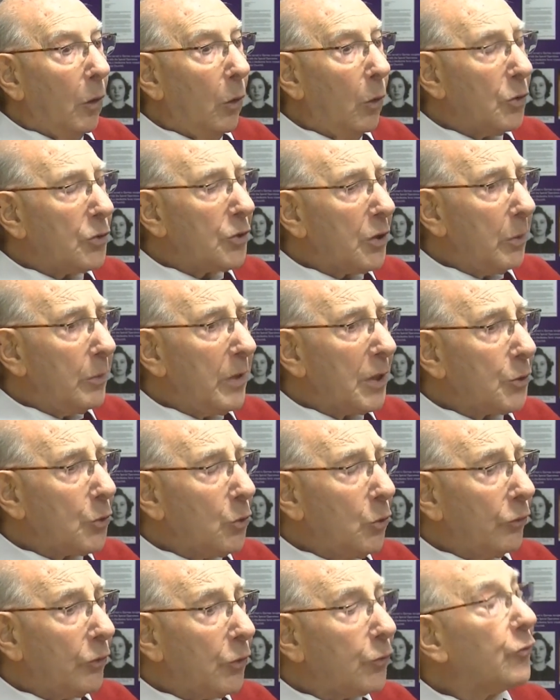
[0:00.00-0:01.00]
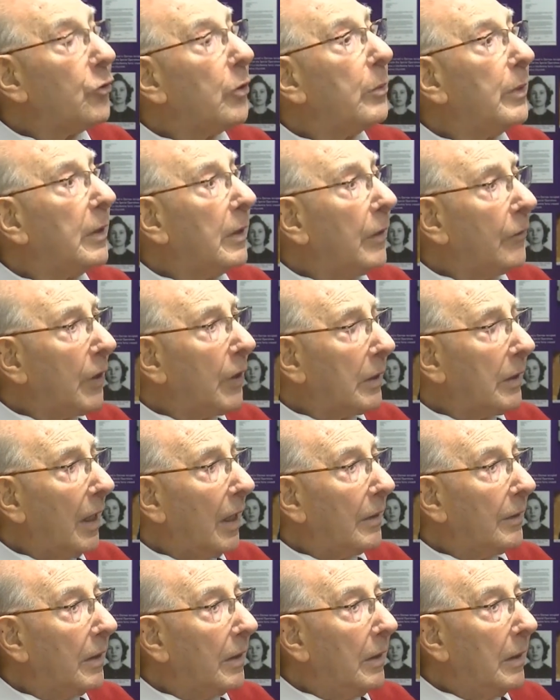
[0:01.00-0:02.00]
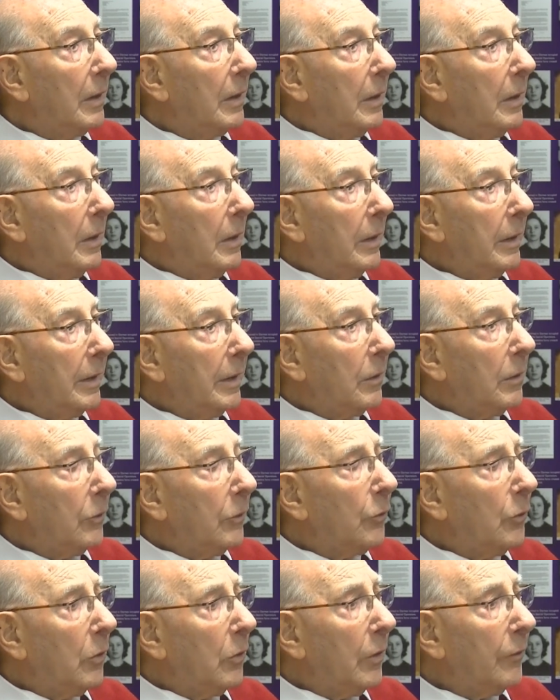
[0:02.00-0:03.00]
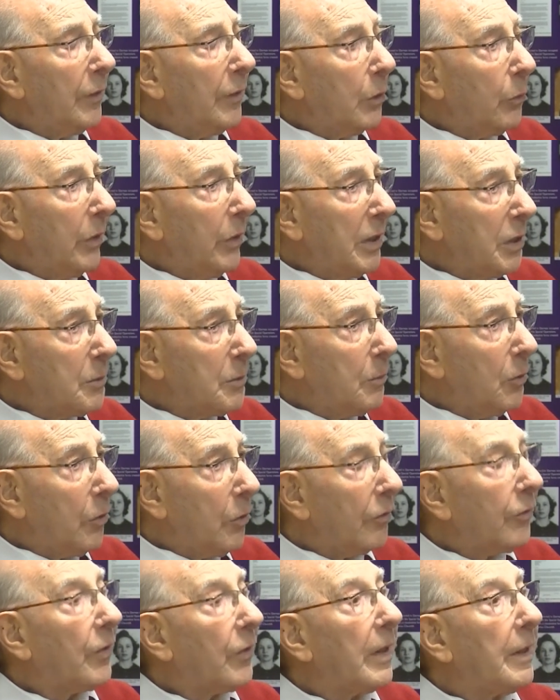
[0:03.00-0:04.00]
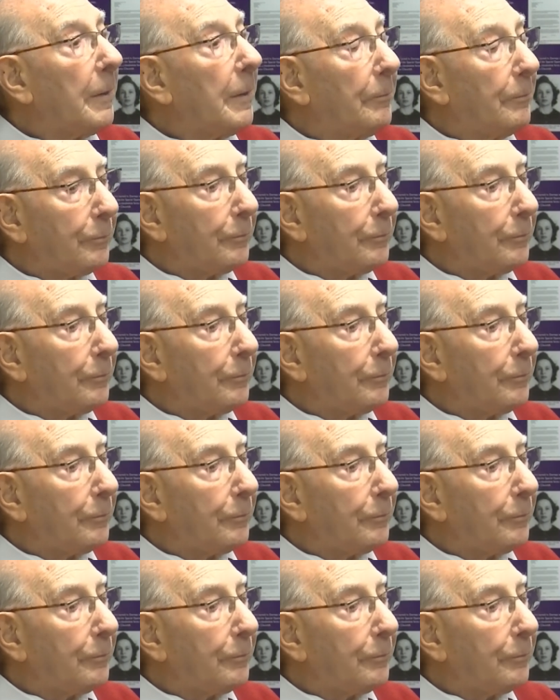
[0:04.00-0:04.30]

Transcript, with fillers: also we saw the Trooping the Colour in honour of the Queen's birthday.